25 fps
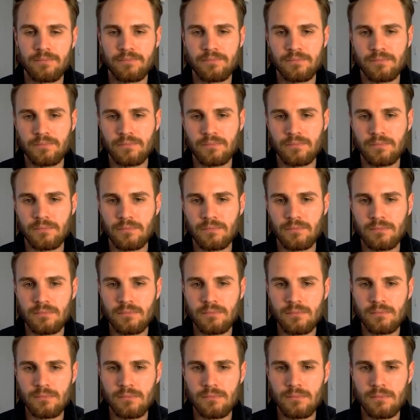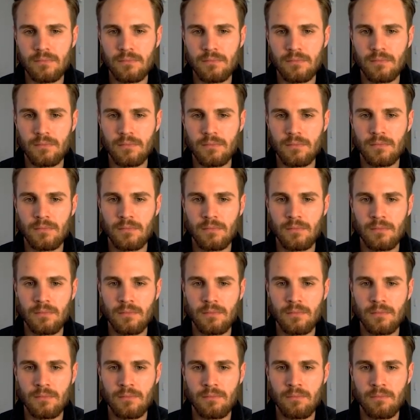
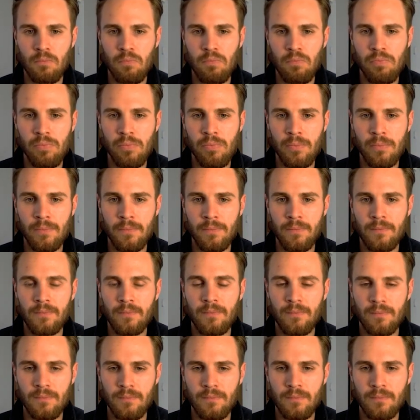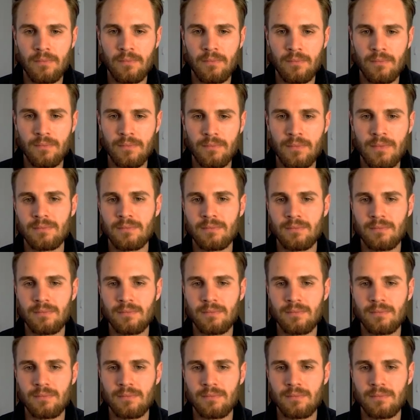This person isn't speaking.